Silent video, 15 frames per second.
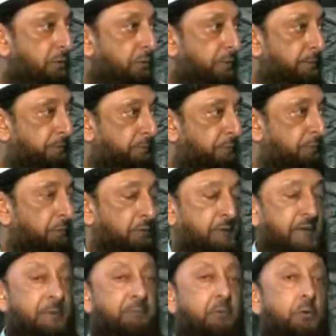to
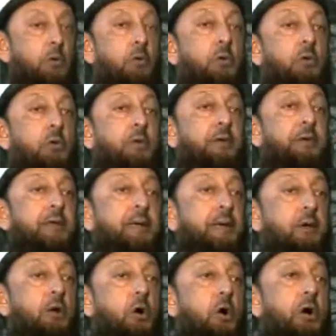keep gold
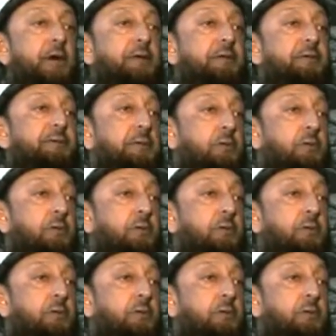coins